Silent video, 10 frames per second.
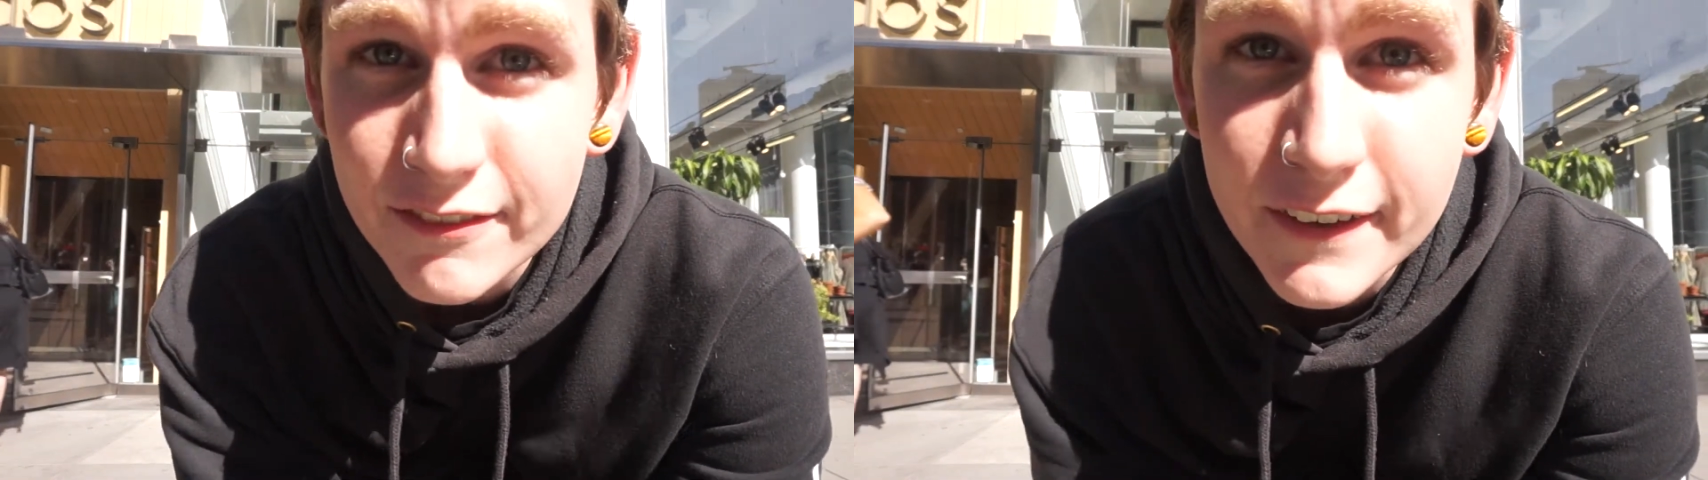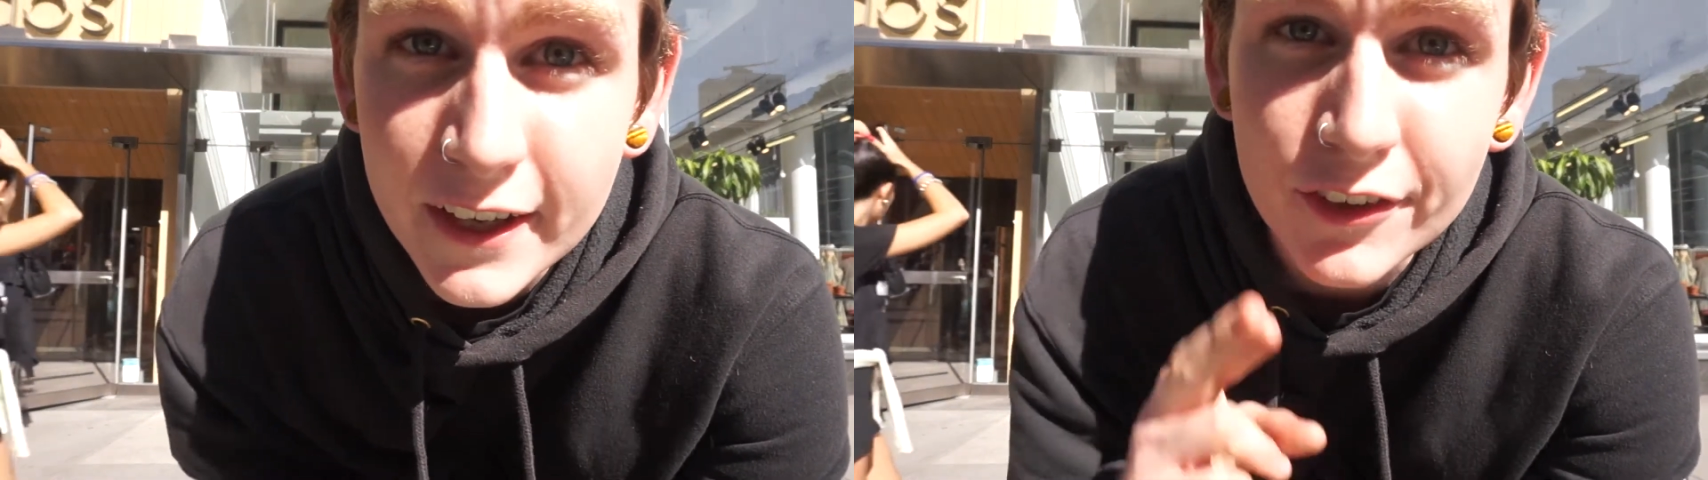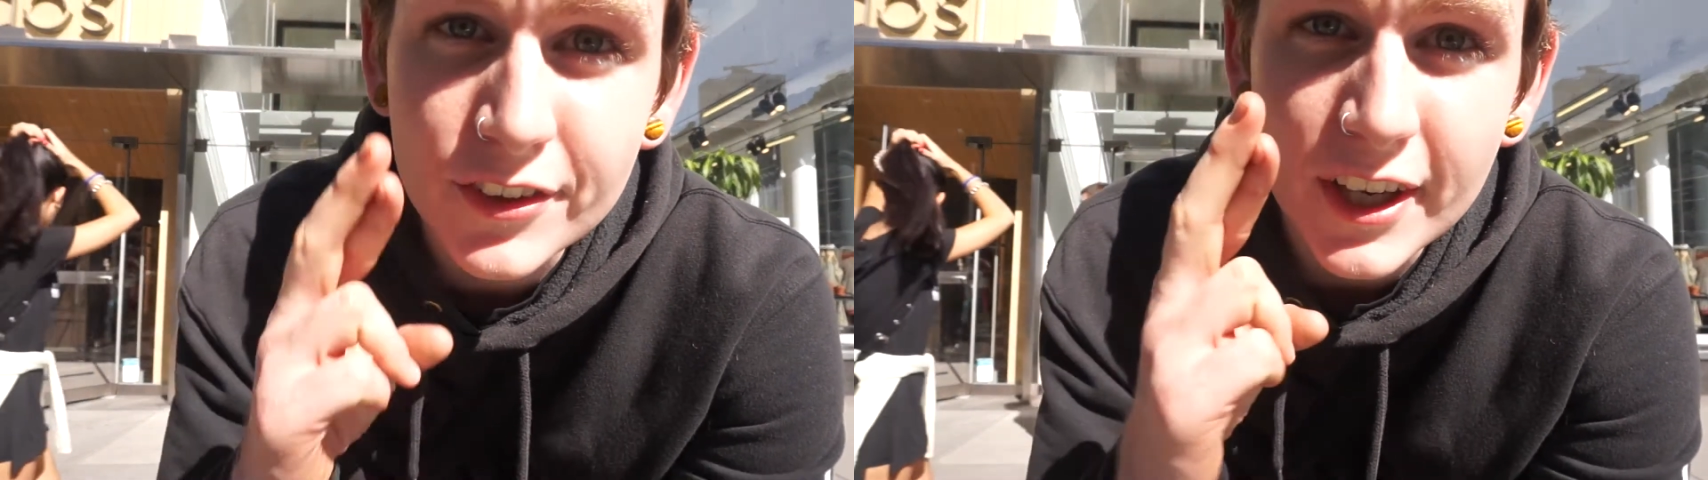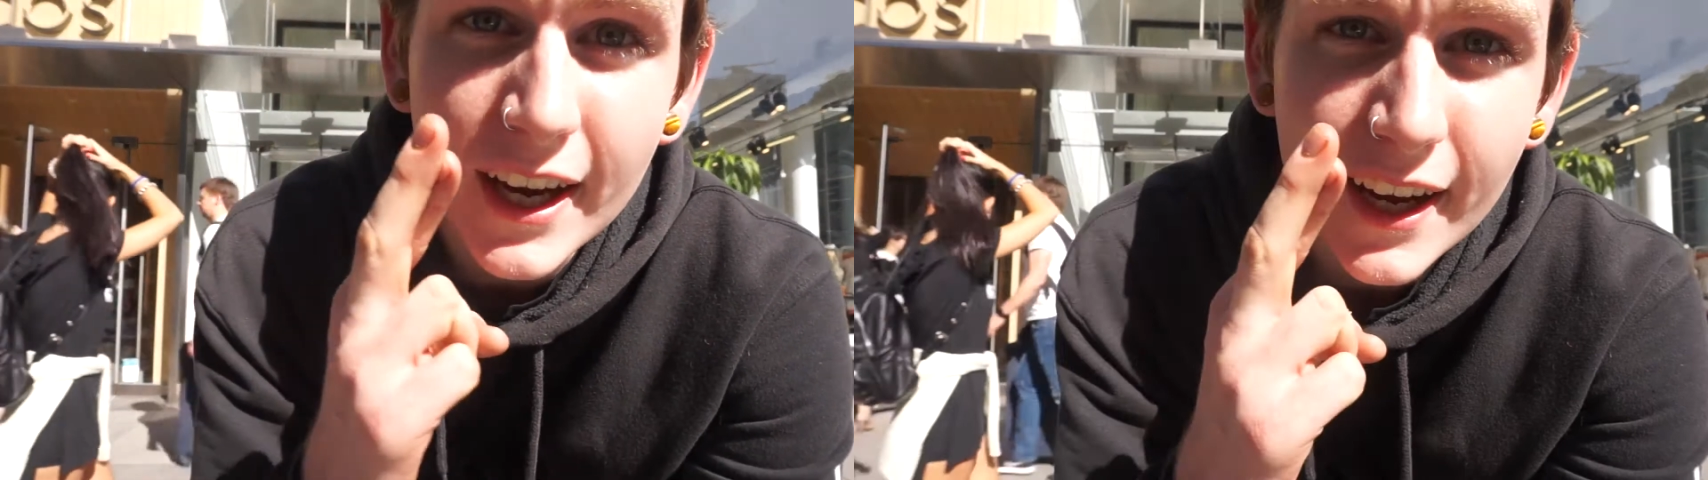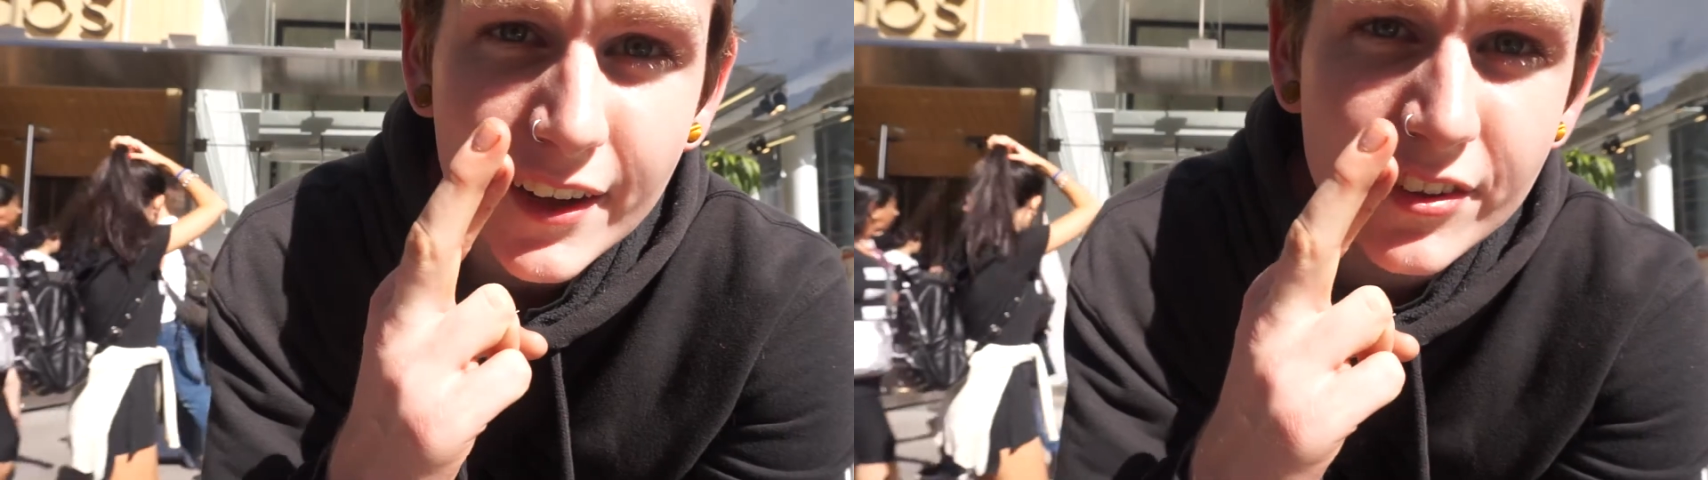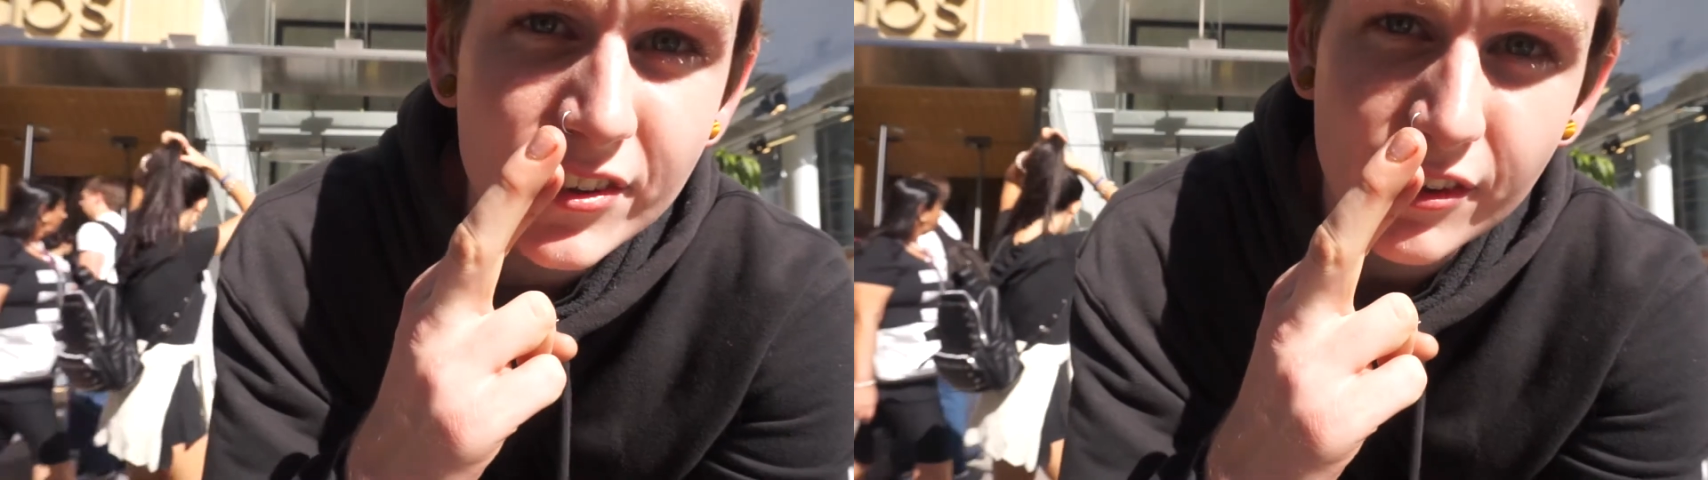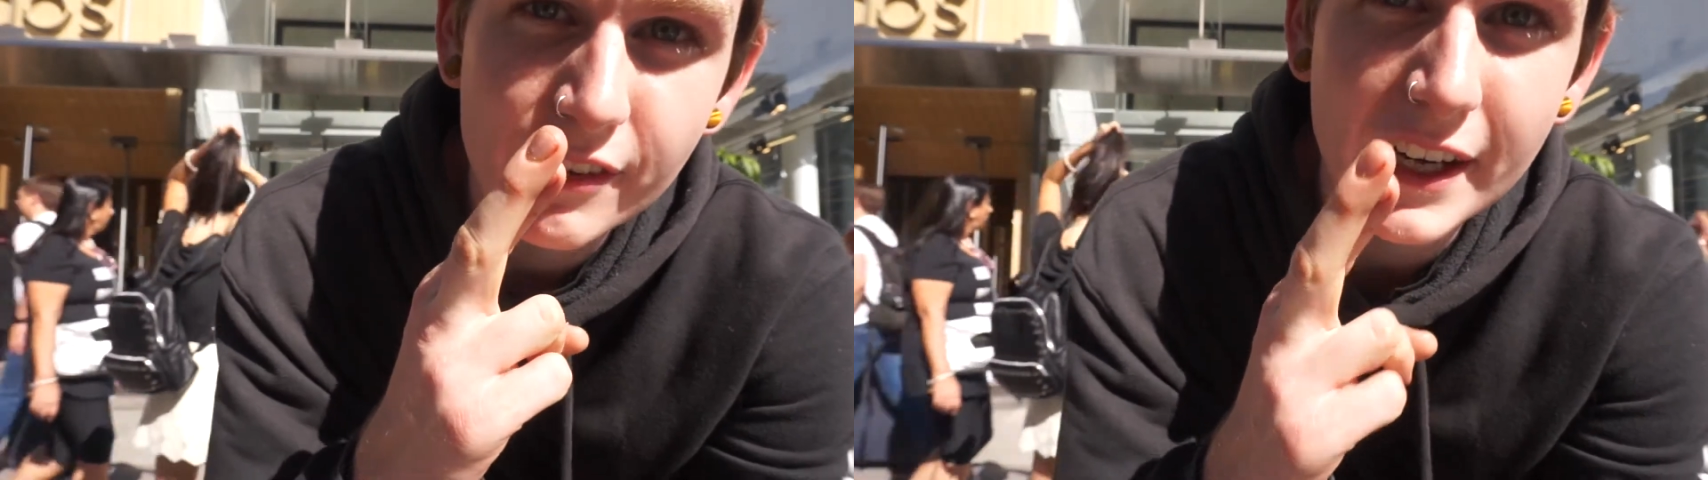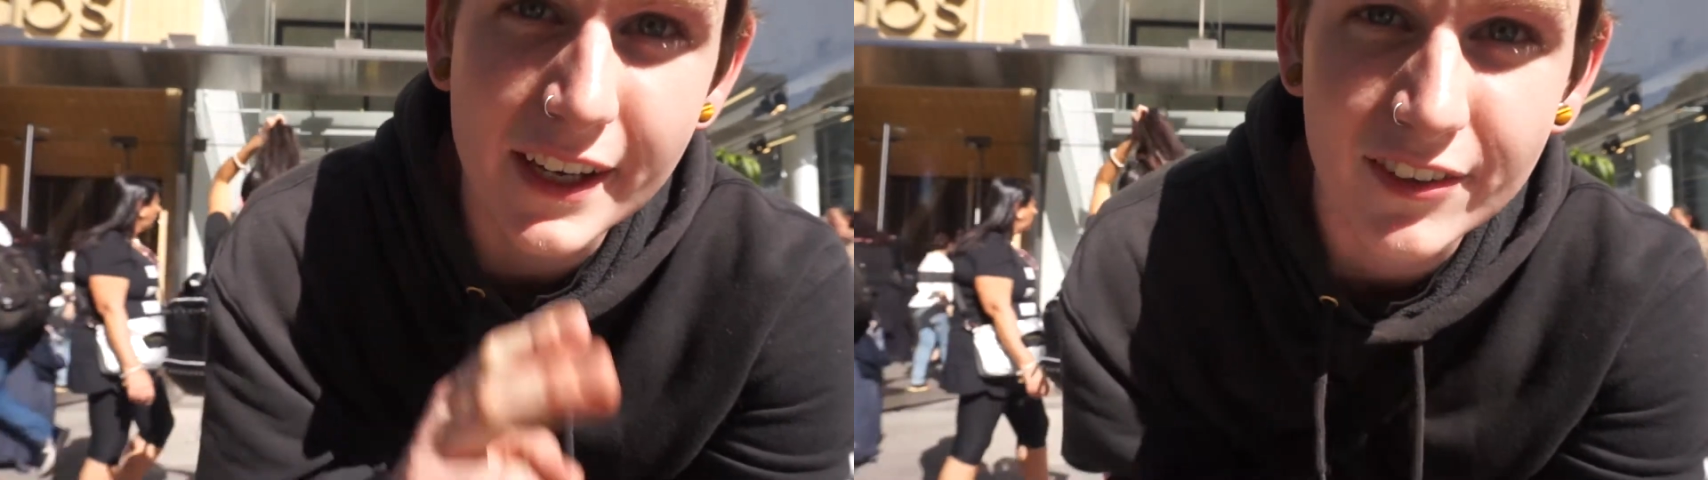Fingers crossed. Very